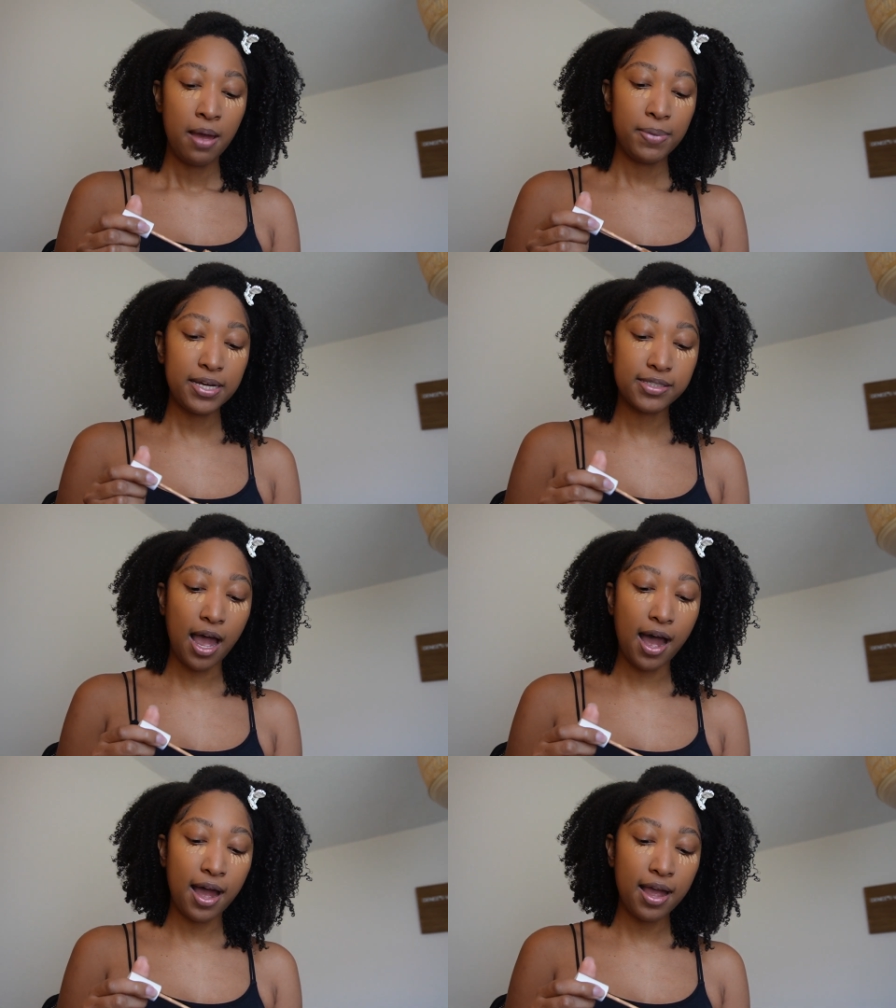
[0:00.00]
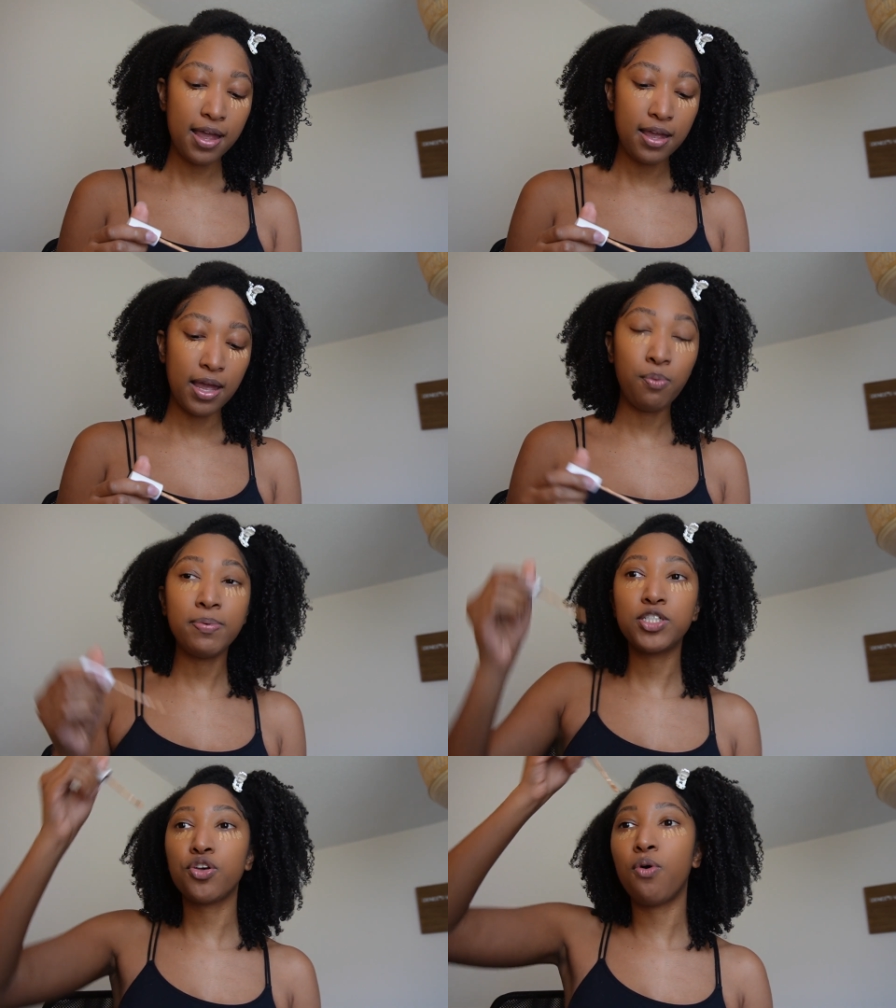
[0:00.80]
Because I, it would
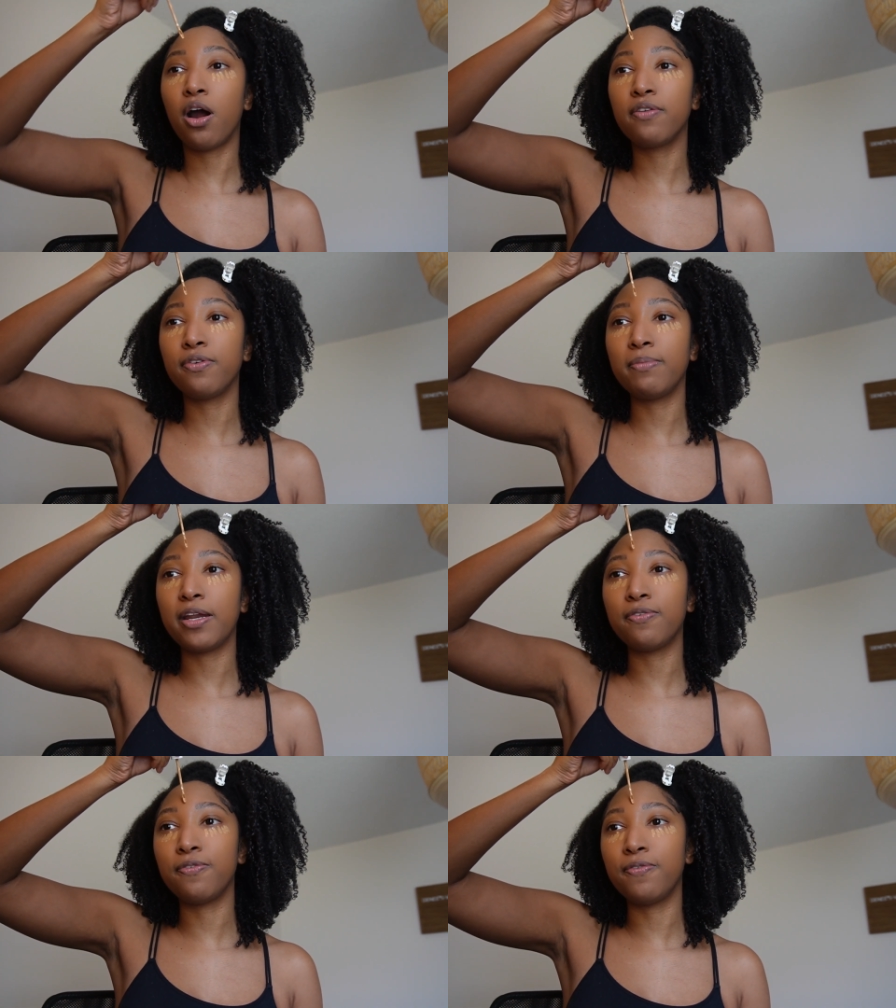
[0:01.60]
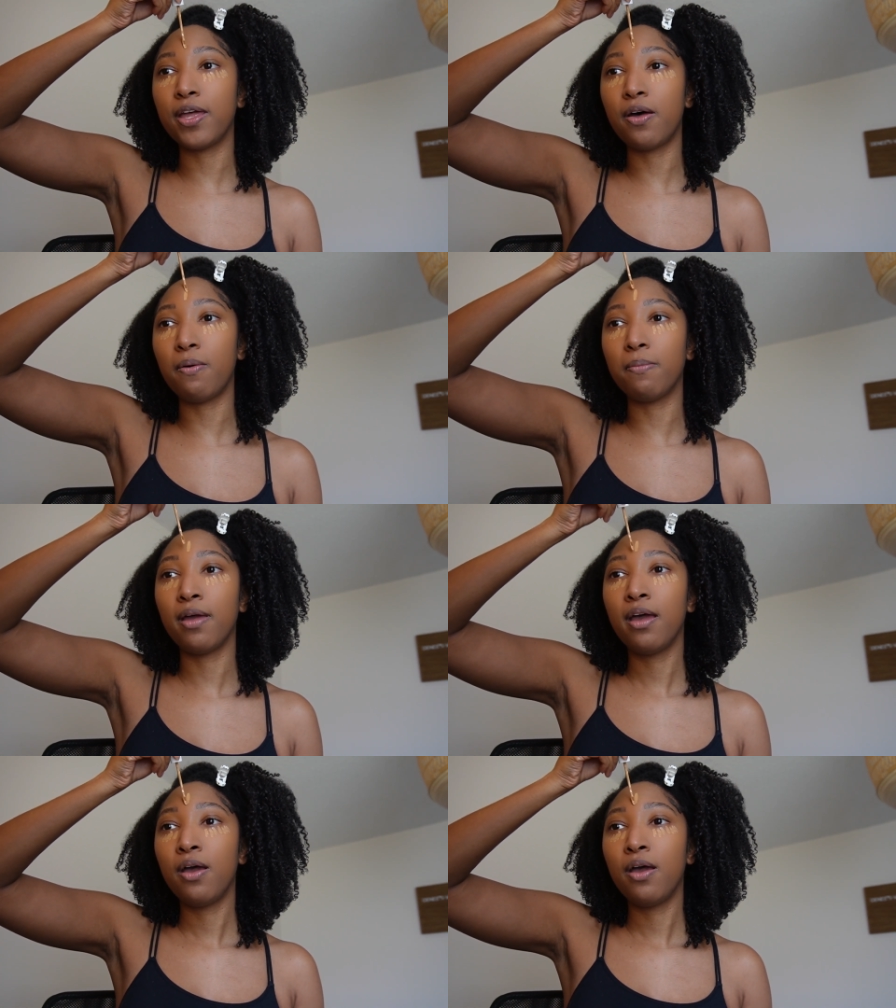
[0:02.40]
be so hard for me to film